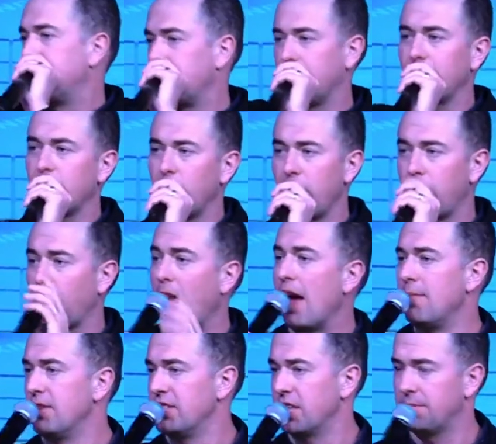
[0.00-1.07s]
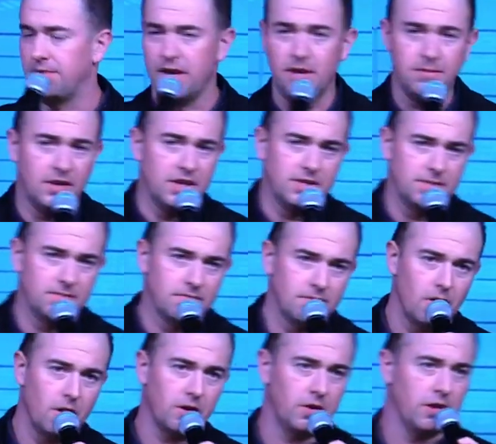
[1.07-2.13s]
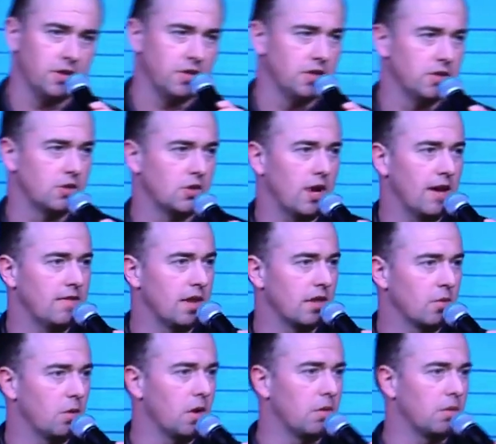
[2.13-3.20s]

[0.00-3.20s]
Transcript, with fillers: with rap music playing because all Christians drive down the road with